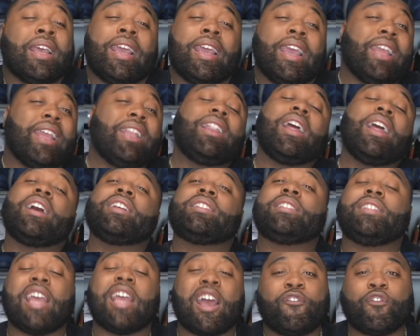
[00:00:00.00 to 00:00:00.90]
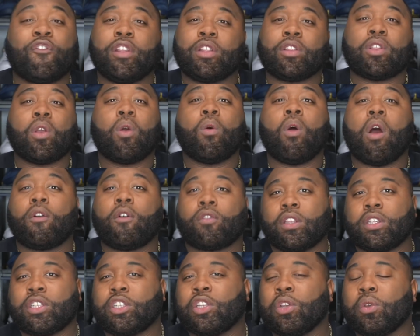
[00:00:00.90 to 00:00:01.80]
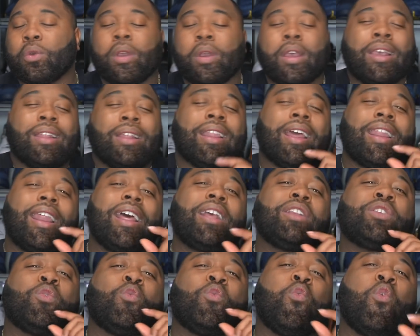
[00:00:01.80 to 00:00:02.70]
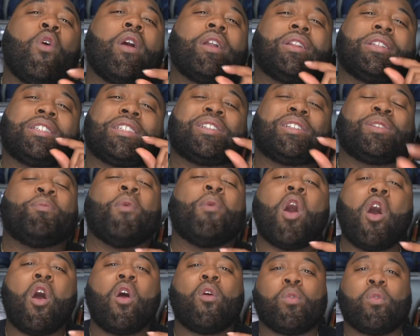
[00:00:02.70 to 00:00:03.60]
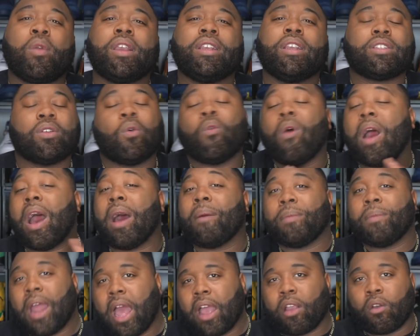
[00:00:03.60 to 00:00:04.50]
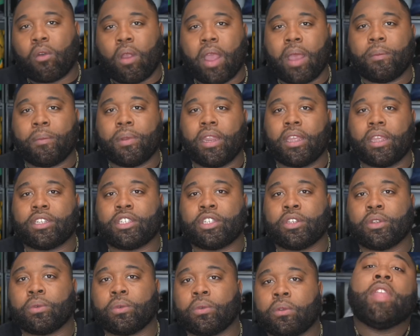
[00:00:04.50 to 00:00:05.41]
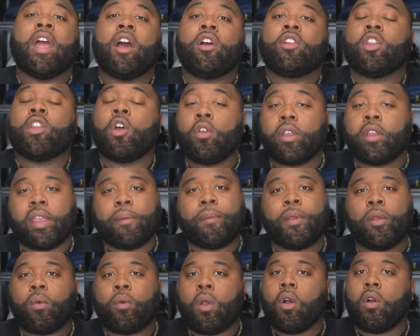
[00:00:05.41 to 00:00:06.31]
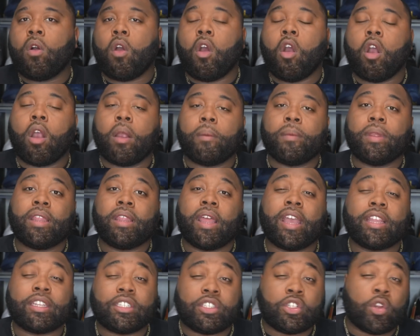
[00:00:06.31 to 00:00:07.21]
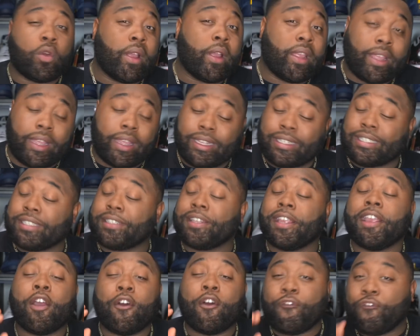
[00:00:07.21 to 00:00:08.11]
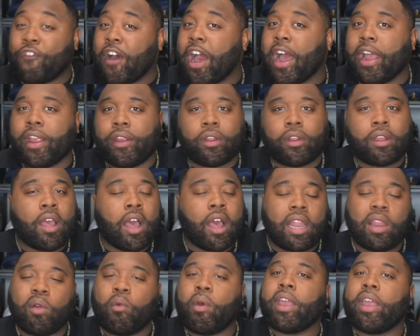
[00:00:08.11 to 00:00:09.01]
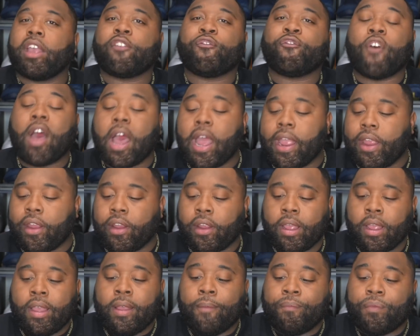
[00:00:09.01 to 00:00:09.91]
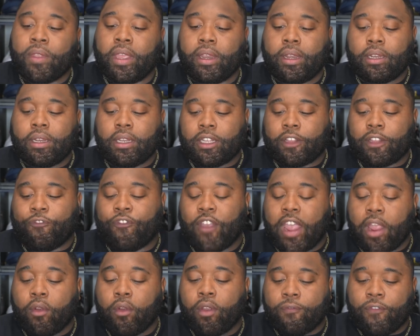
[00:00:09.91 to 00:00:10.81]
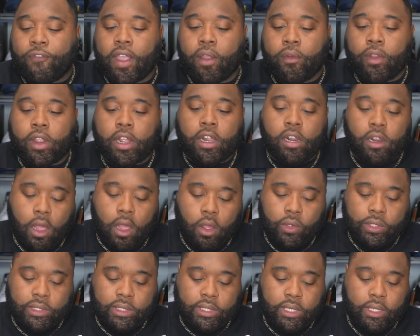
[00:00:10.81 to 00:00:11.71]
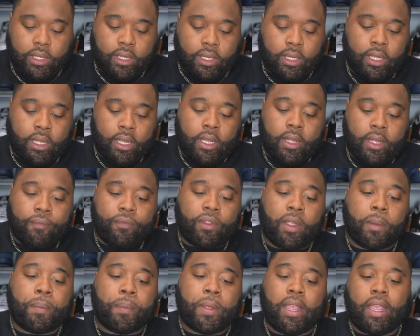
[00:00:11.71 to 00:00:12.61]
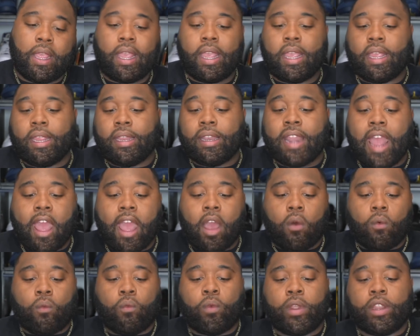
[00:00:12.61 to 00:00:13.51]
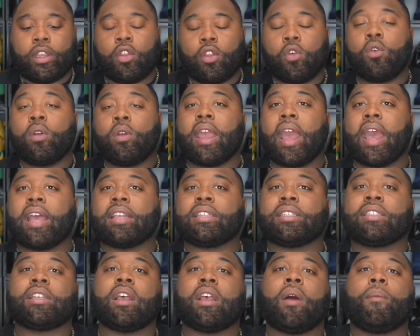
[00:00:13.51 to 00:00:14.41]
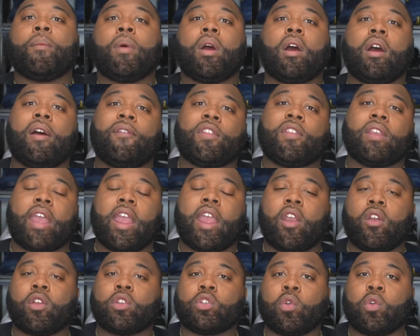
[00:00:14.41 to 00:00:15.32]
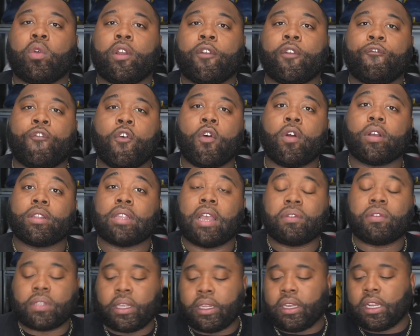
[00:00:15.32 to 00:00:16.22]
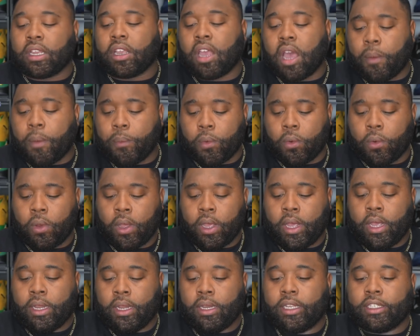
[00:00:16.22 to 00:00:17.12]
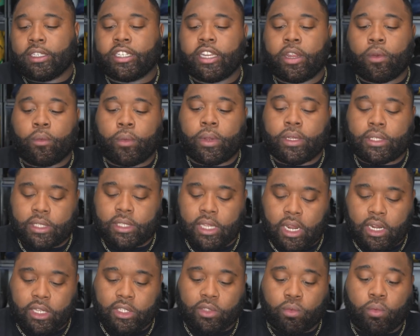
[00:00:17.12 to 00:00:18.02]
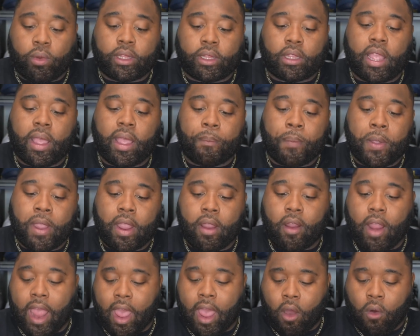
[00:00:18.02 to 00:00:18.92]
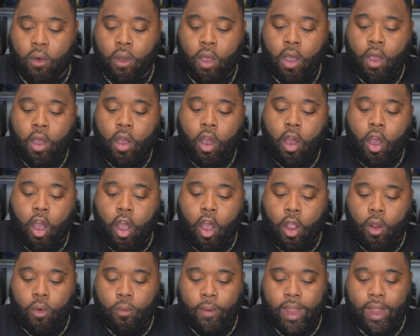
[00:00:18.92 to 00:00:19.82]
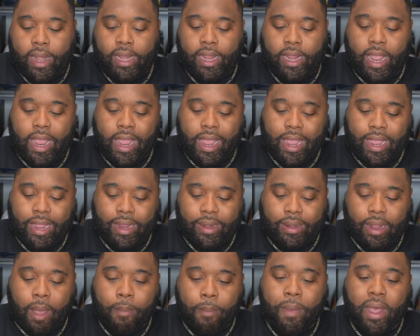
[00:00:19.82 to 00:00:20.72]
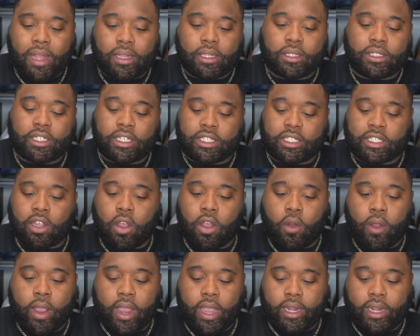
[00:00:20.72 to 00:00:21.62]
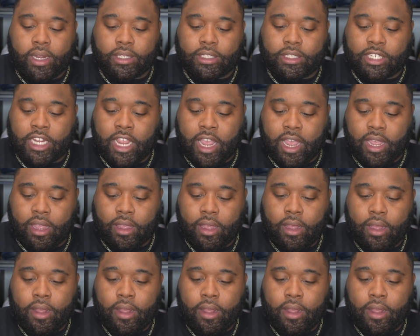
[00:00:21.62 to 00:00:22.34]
it does definitely throw off the shoe. Now, that's one small reason why I'm not grabbing that shoe. Now, don't get me wrong, Army, that joint is still fire. Colorway is fire, and it looks very, very close to the P E. Now, we do got some of the Air Jordan fours. I've seen a couple legit resellers with that pair out already, and I'm about to just go ahead and check